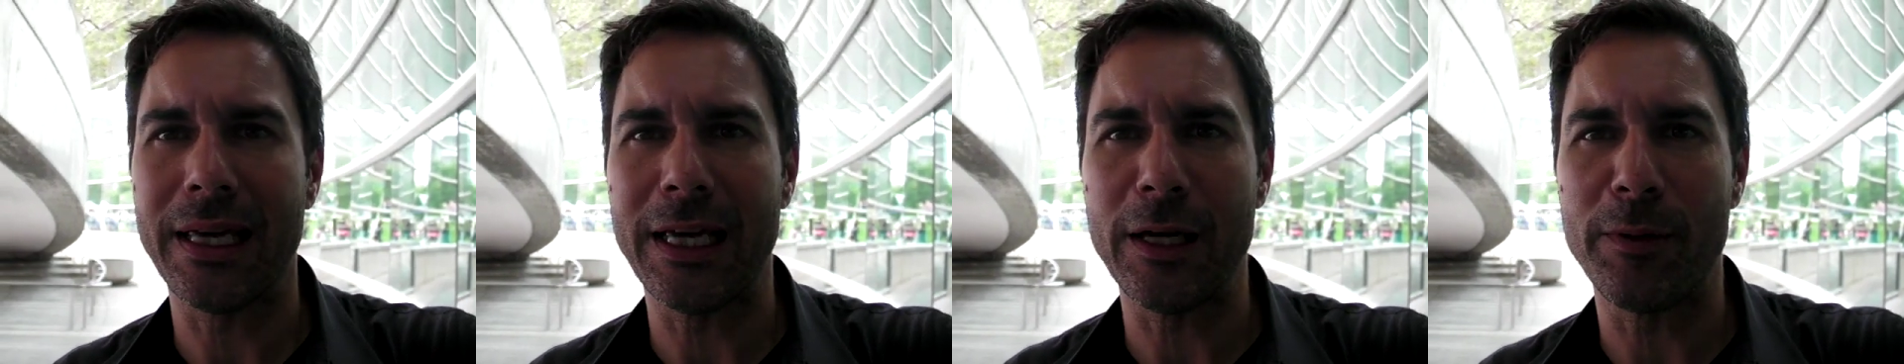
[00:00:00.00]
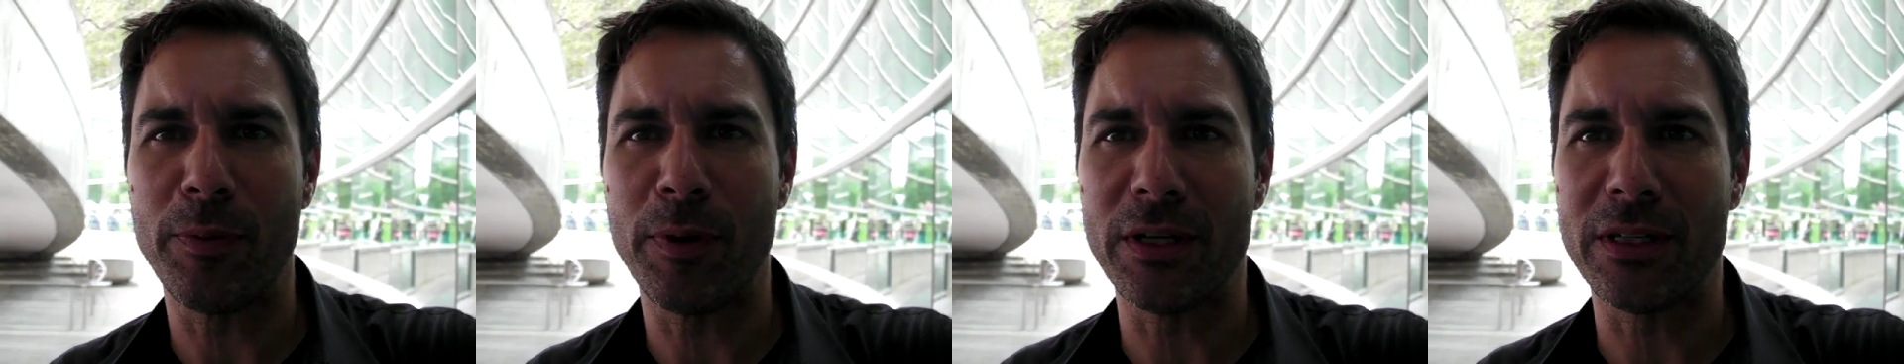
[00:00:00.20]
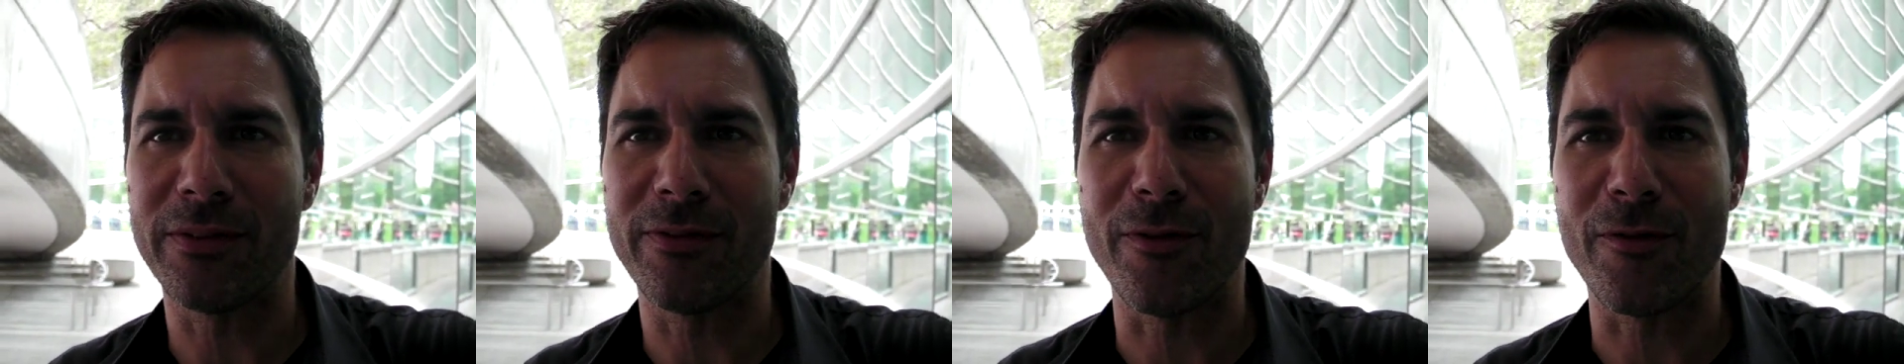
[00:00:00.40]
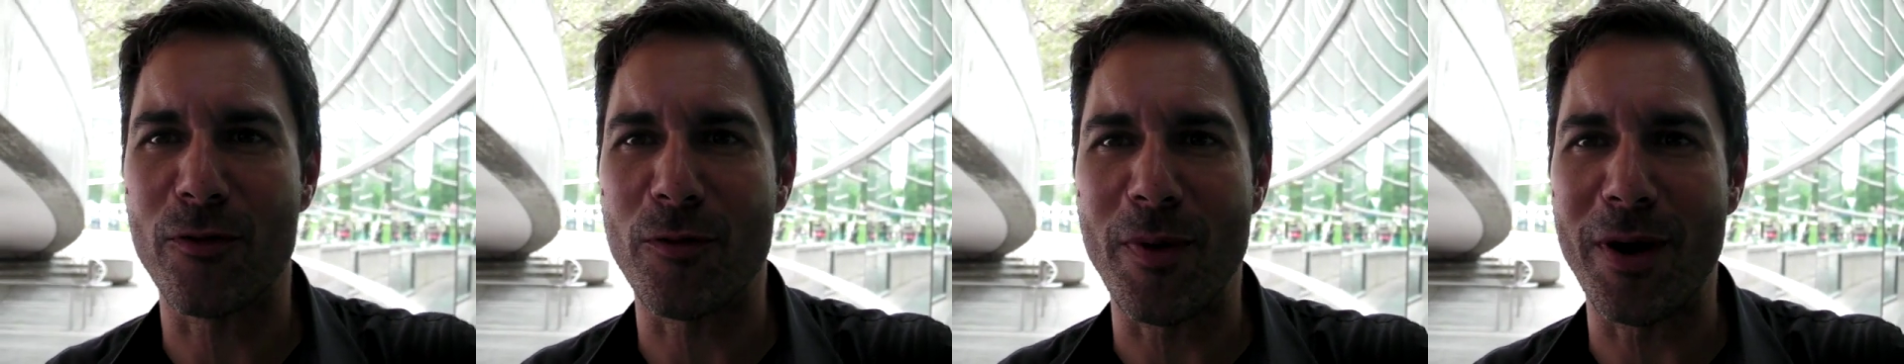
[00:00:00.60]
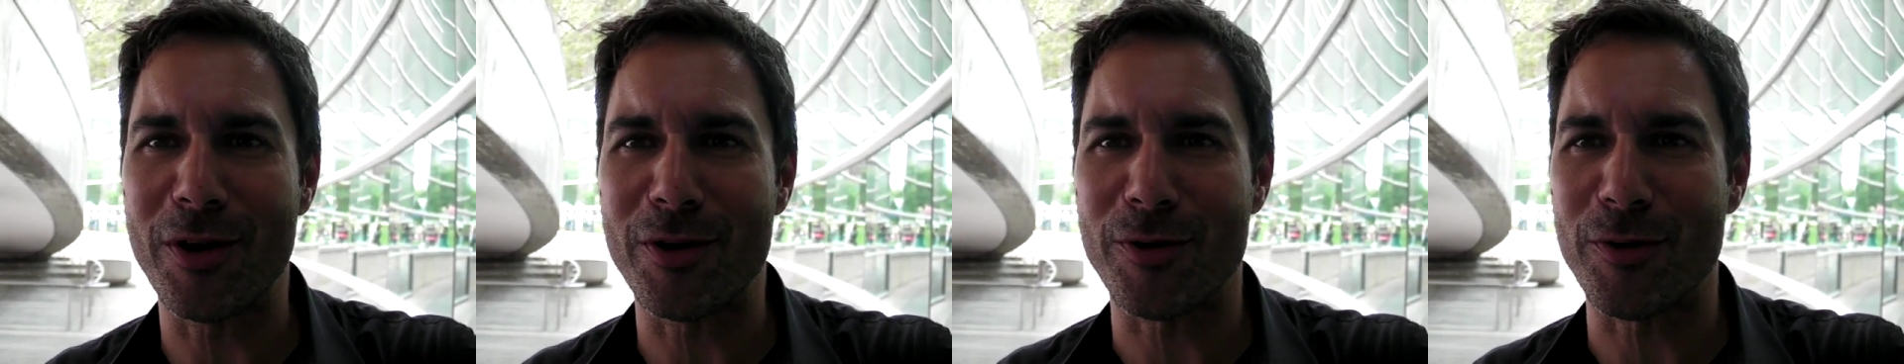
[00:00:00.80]
key piece of
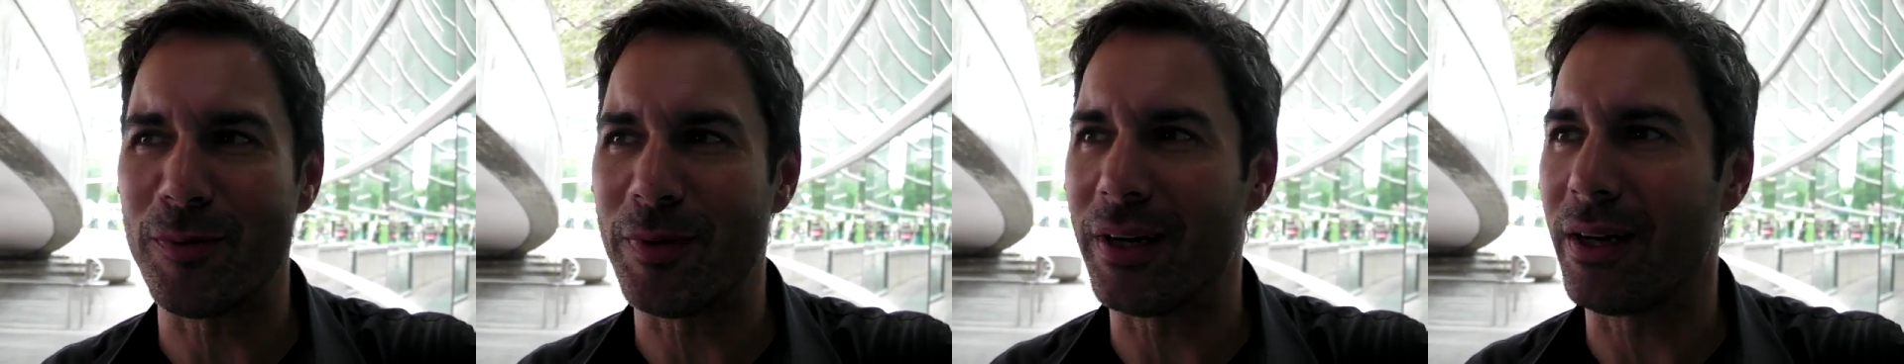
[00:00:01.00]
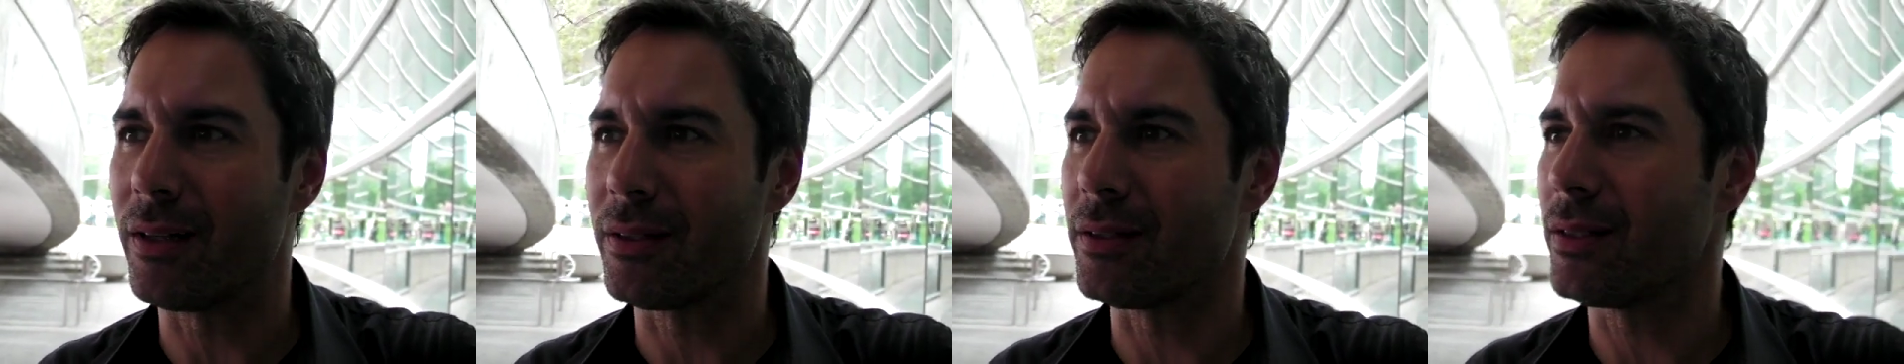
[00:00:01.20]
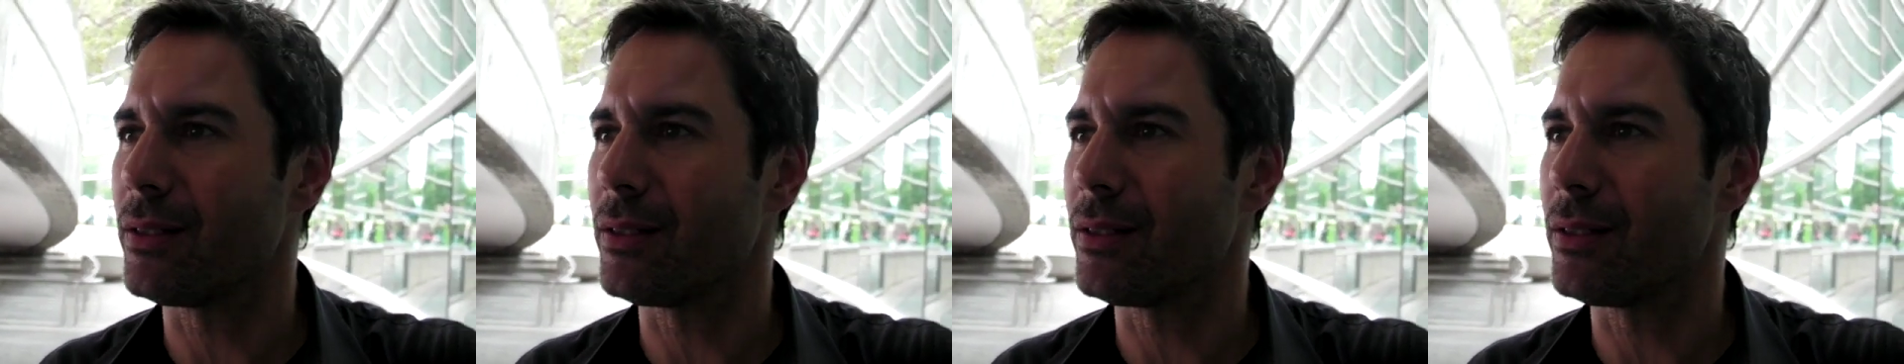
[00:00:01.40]
information because